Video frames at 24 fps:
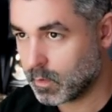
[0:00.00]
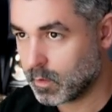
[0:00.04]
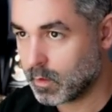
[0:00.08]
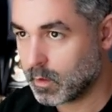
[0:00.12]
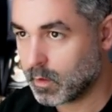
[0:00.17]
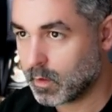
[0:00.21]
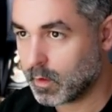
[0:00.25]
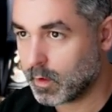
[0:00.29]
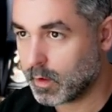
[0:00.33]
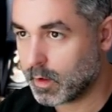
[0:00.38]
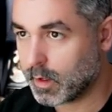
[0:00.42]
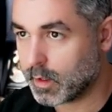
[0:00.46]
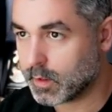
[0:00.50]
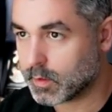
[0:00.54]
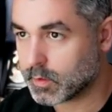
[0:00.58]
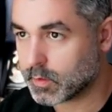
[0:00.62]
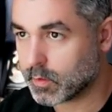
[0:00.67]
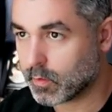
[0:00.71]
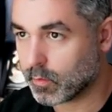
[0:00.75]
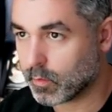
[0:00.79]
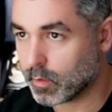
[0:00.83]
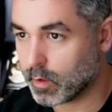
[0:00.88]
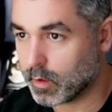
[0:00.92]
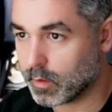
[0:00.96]

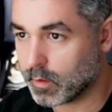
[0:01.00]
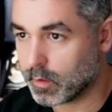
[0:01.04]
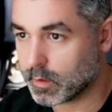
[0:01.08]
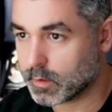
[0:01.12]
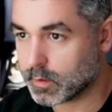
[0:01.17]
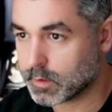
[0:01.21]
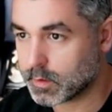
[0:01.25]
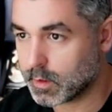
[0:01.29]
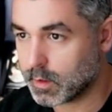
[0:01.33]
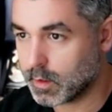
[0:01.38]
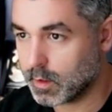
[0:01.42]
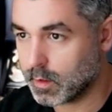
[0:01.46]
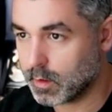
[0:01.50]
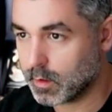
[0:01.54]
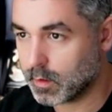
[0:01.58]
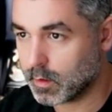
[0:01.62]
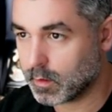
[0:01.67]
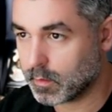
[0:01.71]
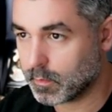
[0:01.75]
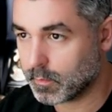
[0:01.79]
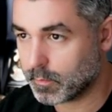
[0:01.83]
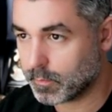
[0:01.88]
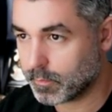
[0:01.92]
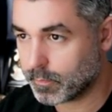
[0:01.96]
H3 this here.
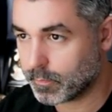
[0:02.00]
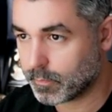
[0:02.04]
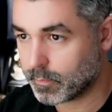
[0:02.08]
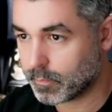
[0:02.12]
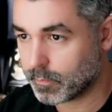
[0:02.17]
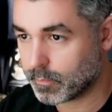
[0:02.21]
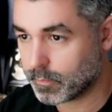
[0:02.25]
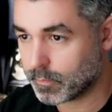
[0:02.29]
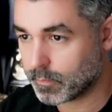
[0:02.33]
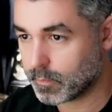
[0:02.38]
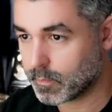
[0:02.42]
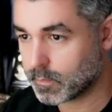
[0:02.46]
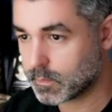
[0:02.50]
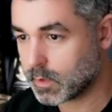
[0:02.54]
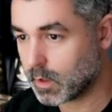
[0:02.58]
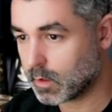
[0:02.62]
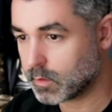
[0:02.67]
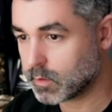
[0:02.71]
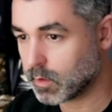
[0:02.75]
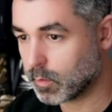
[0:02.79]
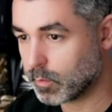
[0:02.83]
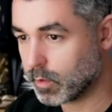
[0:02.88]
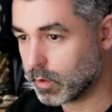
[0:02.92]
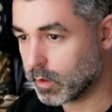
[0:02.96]
It's
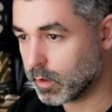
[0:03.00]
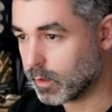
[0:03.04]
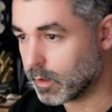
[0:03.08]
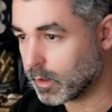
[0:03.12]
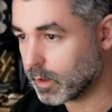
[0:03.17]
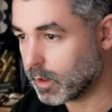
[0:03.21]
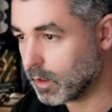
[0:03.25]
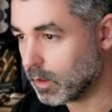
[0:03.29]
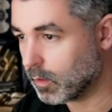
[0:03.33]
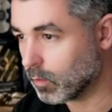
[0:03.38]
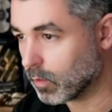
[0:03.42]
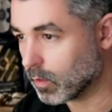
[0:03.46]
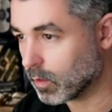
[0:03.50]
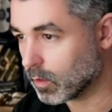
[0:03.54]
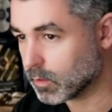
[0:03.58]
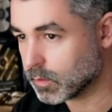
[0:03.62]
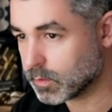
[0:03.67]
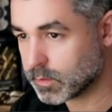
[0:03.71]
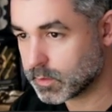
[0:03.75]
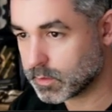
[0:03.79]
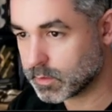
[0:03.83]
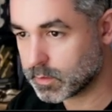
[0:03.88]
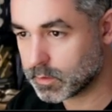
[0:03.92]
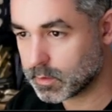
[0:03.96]
also putting the
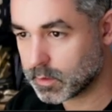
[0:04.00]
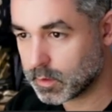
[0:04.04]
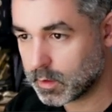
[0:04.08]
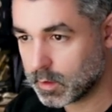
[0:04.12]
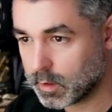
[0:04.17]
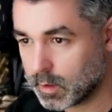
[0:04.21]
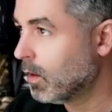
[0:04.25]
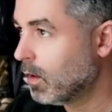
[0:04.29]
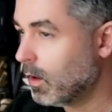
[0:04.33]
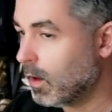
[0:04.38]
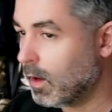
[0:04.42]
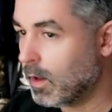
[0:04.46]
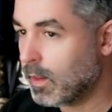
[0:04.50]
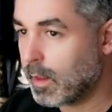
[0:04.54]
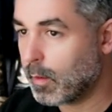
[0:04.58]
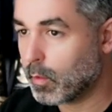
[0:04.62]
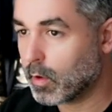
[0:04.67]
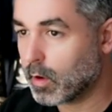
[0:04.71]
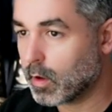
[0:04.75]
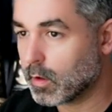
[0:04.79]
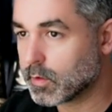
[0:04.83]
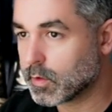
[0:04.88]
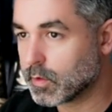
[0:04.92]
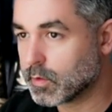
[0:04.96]
keywords. And then what
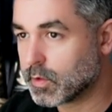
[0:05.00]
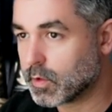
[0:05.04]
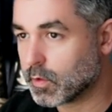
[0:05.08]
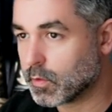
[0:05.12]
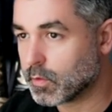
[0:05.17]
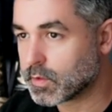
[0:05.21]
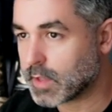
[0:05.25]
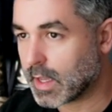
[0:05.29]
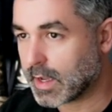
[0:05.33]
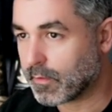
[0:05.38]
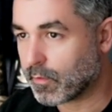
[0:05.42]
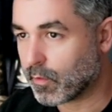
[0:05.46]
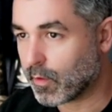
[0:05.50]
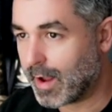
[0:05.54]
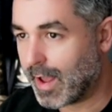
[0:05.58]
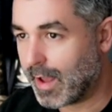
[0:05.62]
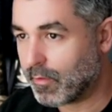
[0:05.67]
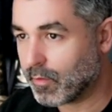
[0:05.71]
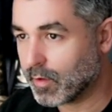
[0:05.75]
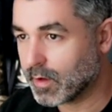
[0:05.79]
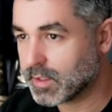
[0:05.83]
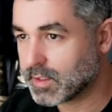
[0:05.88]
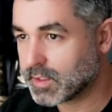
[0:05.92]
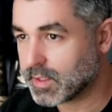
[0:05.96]
I'll do too is, like, for
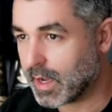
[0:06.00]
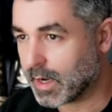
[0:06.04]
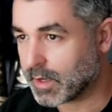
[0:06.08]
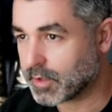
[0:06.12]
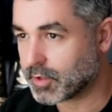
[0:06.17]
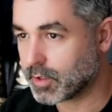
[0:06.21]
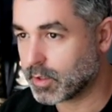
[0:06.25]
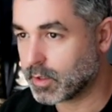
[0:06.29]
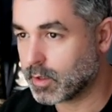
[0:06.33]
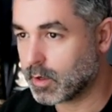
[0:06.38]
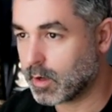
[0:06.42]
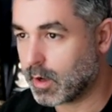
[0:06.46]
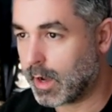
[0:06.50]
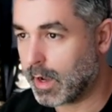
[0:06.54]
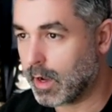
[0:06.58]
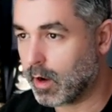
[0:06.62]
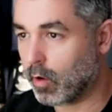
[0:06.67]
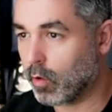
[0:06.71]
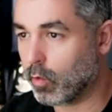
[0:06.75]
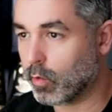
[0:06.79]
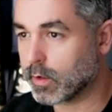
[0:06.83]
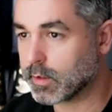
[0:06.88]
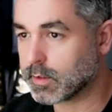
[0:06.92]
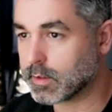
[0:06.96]
every section, I
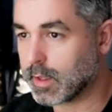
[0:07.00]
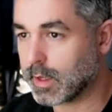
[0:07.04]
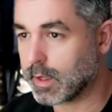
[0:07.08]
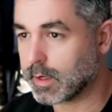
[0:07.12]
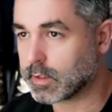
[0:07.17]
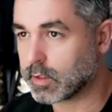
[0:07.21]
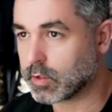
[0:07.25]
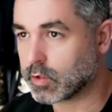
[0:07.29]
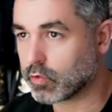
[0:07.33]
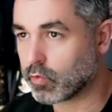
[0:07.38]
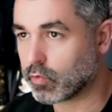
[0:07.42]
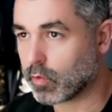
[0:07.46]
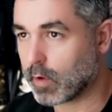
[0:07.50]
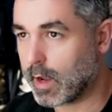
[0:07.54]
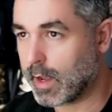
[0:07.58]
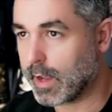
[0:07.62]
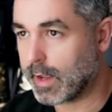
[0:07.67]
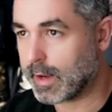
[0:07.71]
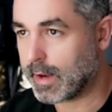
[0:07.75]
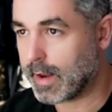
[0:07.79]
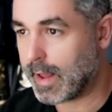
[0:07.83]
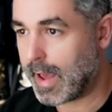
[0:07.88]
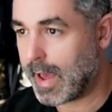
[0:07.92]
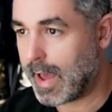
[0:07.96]
always like to try
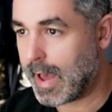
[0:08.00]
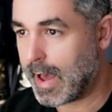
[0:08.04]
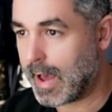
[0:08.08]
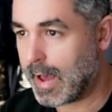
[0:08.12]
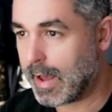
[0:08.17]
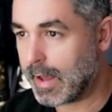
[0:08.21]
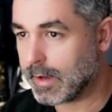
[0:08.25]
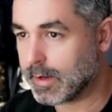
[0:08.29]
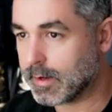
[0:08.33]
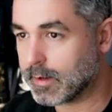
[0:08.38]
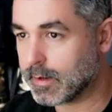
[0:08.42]
and add